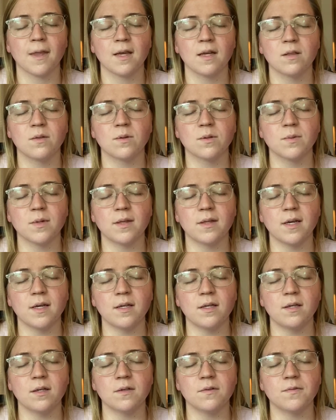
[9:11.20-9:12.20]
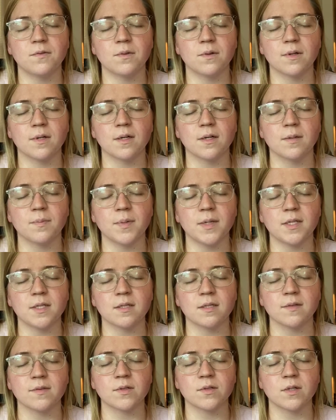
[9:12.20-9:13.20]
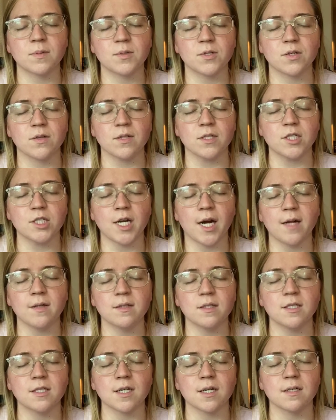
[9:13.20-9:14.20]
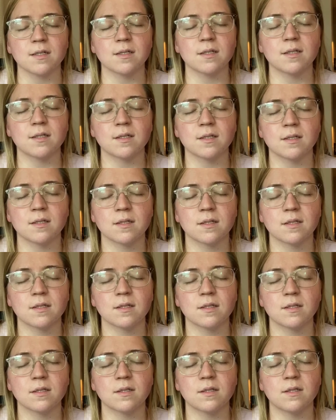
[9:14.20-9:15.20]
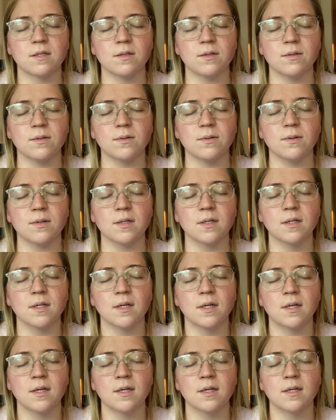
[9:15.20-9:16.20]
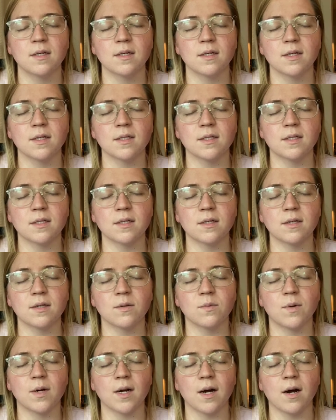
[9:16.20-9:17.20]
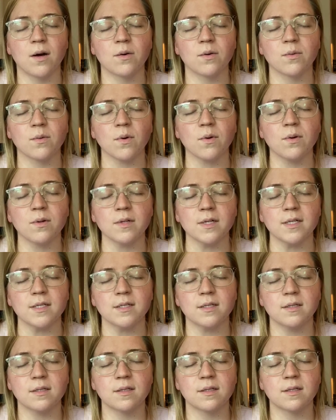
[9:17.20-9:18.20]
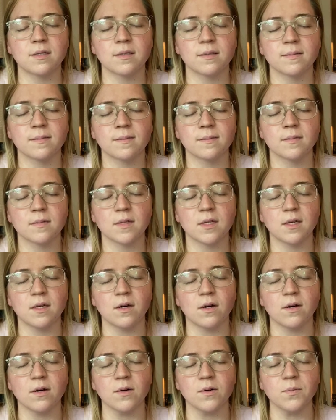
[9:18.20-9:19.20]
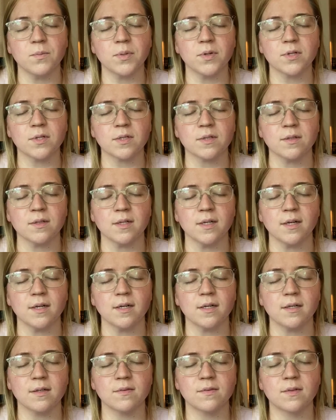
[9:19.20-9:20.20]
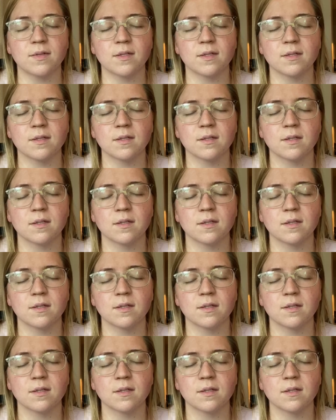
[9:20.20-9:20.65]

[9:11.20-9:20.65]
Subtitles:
Lord, we thank you for pieces of scripture that challenge us to consider what our role is in our own personal narratives.